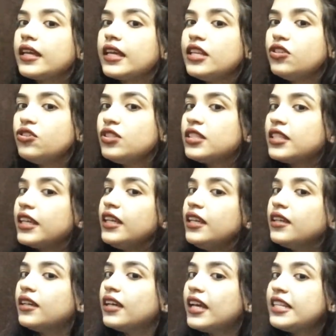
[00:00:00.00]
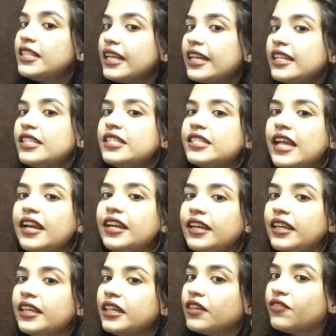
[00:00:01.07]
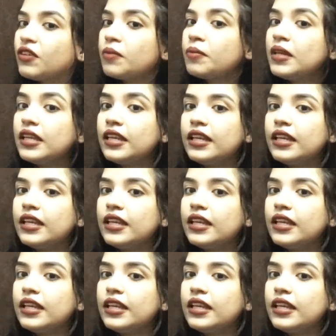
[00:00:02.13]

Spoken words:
Can you see? It's instantly giving me